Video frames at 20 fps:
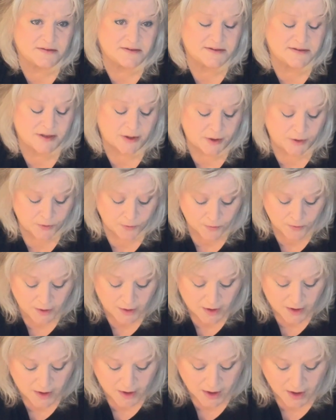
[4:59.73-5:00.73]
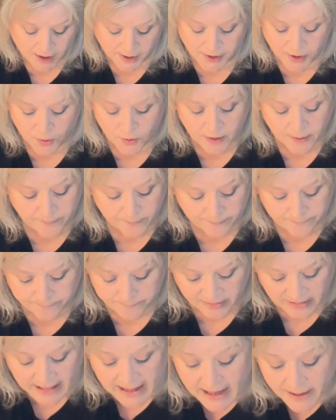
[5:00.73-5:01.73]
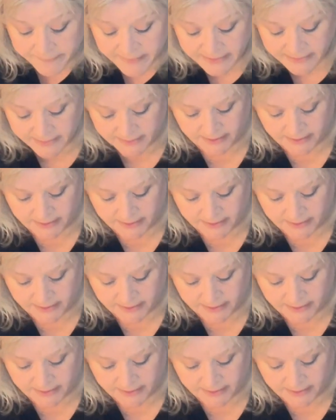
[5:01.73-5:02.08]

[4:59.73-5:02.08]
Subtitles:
So I know I'm blabbing